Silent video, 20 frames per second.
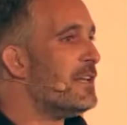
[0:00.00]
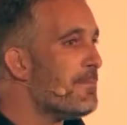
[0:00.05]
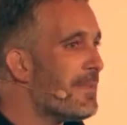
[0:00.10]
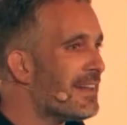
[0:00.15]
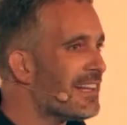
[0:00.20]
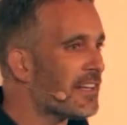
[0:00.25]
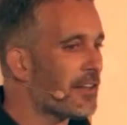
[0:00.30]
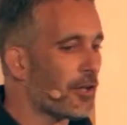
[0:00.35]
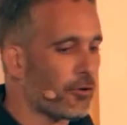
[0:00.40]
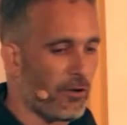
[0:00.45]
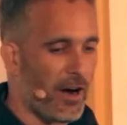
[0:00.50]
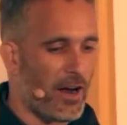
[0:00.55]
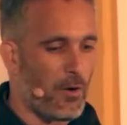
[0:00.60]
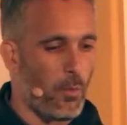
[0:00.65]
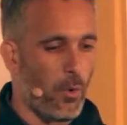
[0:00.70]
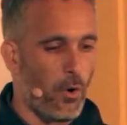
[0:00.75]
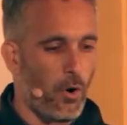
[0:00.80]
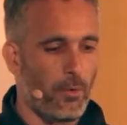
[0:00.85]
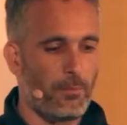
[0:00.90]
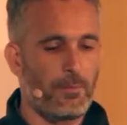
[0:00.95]
the middle of the Great
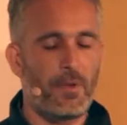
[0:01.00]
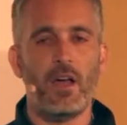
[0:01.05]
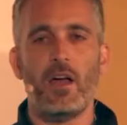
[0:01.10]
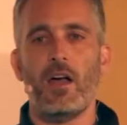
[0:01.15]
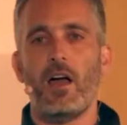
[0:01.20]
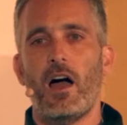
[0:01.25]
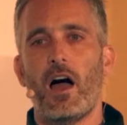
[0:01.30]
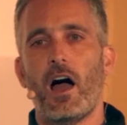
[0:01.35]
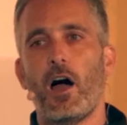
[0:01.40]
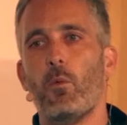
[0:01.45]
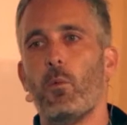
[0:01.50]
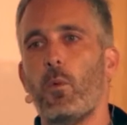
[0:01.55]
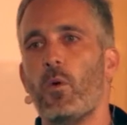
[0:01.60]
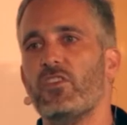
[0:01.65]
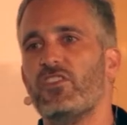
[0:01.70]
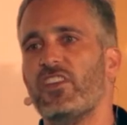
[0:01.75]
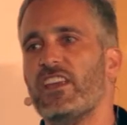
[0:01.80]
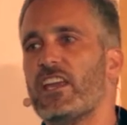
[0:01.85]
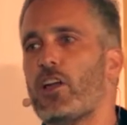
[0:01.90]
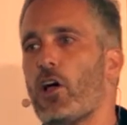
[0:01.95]
War uh,
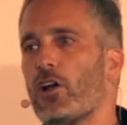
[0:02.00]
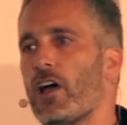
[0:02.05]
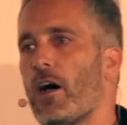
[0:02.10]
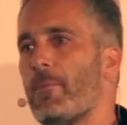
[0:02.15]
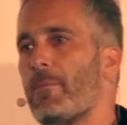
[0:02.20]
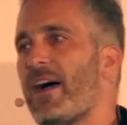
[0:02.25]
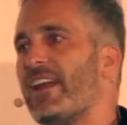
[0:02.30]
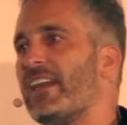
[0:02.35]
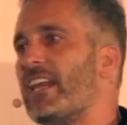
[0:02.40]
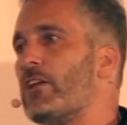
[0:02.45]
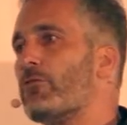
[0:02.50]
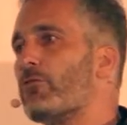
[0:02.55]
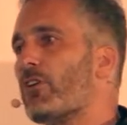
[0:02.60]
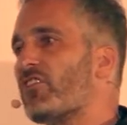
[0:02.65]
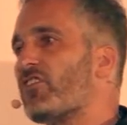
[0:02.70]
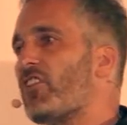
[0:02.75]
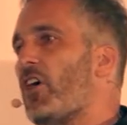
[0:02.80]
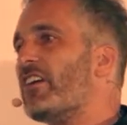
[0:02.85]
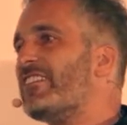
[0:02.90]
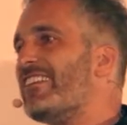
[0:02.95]
was he got up and he
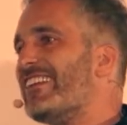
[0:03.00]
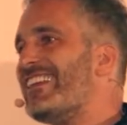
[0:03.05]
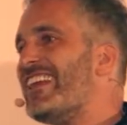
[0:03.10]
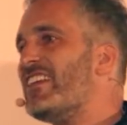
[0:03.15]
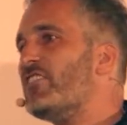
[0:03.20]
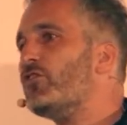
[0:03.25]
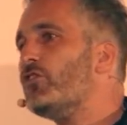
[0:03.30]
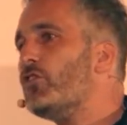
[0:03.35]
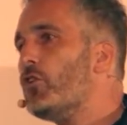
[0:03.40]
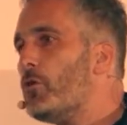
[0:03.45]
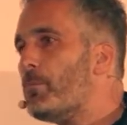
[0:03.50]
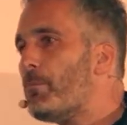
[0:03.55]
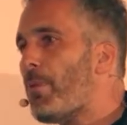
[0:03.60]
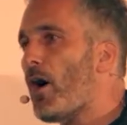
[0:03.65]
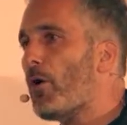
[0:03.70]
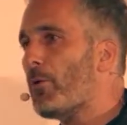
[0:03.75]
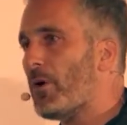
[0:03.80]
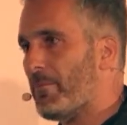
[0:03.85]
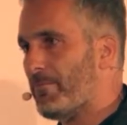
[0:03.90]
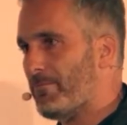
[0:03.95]
recited his new
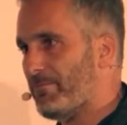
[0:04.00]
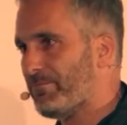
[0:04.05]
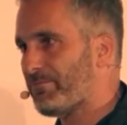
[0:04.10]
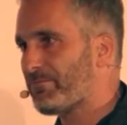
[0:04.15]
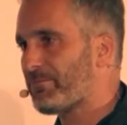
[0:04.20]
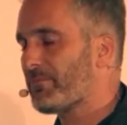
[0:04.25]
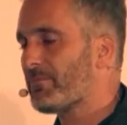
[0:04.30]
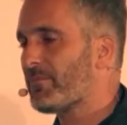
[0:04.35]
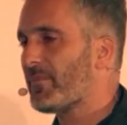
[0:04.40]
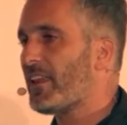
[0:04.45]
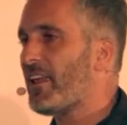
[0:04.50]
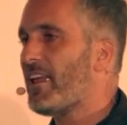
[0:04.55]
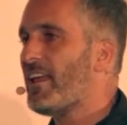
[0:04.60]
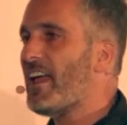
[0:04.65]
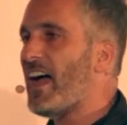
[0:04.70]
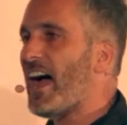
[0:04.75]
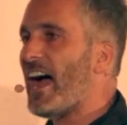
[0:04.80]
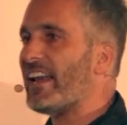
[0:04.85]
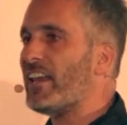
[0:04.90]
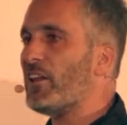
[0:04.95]
poem.
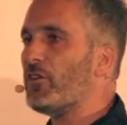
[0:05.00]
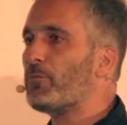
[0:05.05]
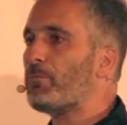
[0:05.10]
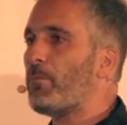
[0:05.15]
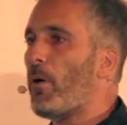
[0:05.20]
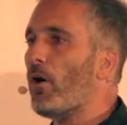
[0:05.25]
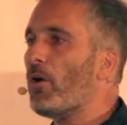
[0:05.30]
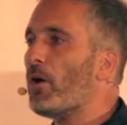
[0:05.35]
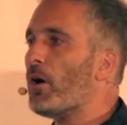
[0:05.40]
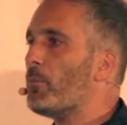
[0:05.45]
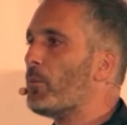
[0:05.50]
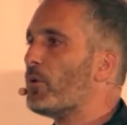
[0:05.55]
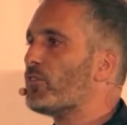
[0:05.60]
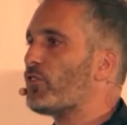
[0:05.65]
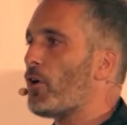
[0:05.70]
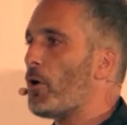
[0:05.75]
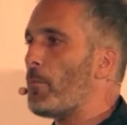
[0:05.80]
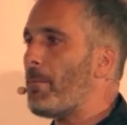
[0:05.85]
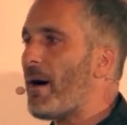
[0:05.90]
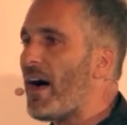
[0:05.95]
And his poem was
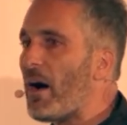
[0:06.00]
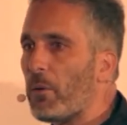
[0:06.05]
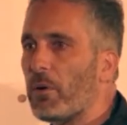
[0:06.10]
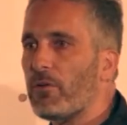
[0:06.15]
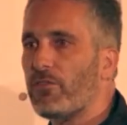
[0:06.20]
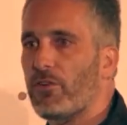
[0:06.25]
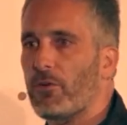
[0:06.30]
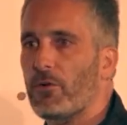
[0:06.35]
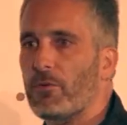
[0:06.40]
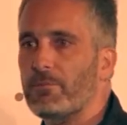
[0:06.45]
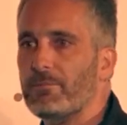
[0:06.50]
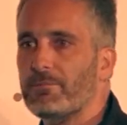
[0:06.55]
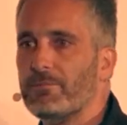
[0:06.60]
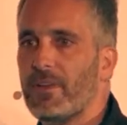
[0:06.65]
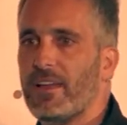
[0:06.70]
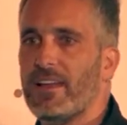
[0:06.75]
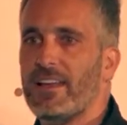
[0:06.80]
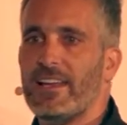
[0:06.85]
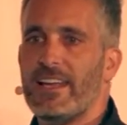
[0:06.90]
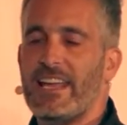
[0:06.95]
so powerful,
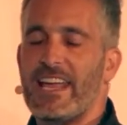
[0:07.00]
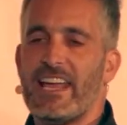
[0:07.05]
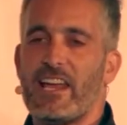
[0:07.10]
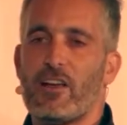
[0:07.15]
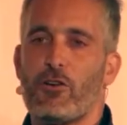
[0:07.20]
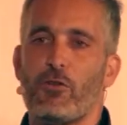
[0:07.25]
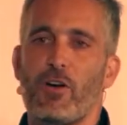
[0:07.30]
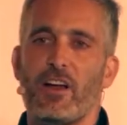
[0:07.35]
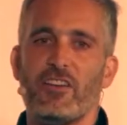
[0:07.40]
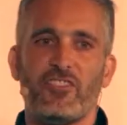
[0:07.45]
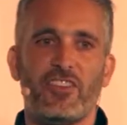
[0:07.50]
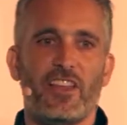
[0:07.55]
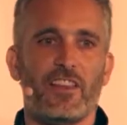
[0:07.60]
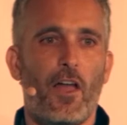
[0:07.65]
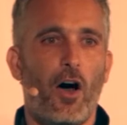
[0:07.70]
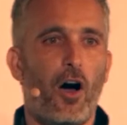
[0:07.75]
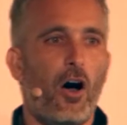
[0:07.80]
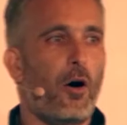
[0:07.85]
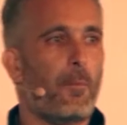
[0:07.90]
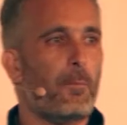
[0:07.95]
it created
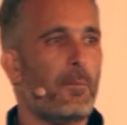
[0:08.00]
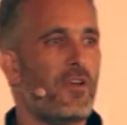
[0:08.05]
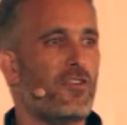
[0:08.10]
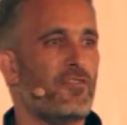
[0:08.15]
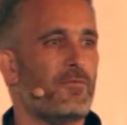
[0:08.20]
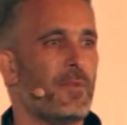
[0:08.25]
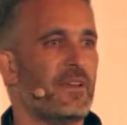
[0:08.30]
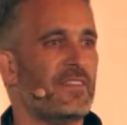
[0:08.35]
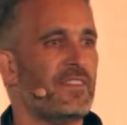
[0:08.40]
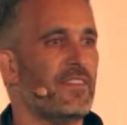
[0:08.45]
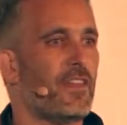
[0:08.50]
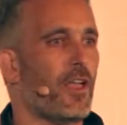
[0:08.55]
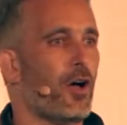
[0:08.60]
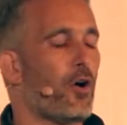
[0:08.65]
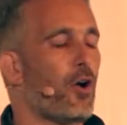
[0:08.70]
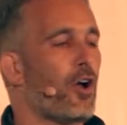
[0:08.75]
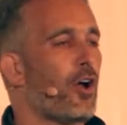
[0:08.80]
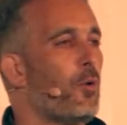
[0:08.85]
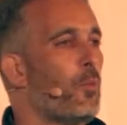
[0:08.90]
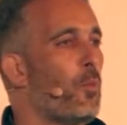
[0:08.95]
an art movement
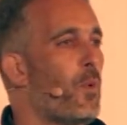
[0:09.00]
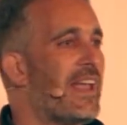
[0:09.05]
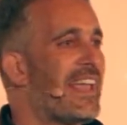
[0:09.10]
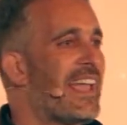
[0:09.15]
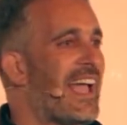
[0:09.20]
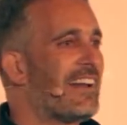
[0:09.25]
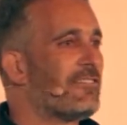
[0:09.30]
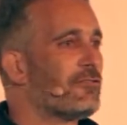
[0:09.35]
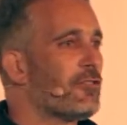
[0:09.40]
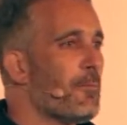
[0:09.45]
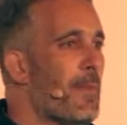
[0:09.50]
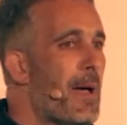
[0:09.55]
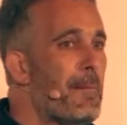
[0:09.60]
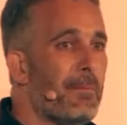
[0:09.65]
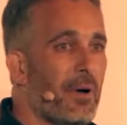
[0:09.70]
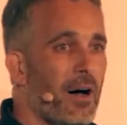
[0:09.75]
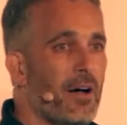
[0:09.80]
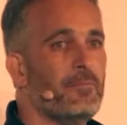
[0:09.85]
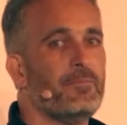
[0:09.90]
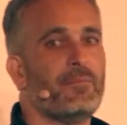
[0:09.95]
that we can
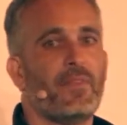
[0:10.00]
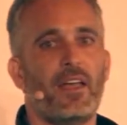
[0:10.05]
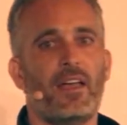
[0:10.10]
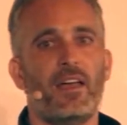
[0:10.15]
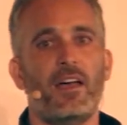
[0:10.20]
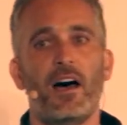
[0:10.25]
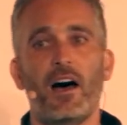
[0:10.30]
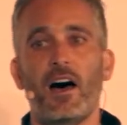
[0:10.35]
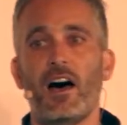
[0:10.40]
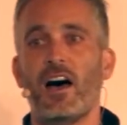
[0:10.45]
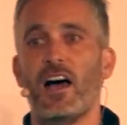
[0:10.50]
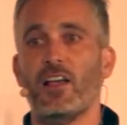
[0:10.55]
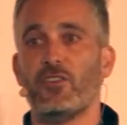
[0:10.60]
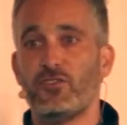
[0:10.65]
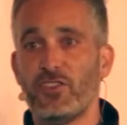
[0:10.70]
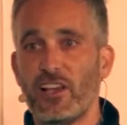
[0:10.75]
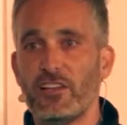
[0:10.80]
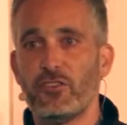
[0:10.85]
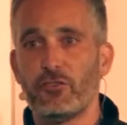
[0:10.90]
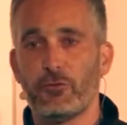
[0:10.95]
remember uh, a
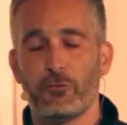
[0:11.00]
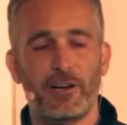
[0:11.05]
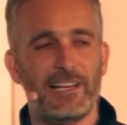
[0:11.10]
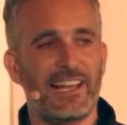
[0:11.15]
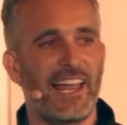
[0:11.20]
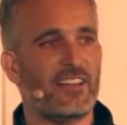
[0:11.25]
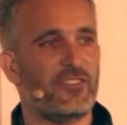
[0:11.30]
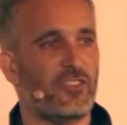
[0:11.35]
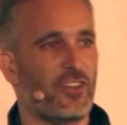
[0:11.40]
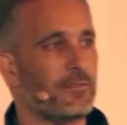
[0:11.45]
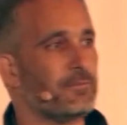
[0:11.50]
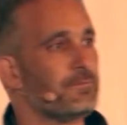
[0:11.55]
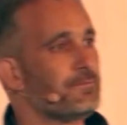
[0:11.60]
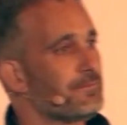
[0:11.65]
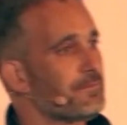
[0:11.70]
century later.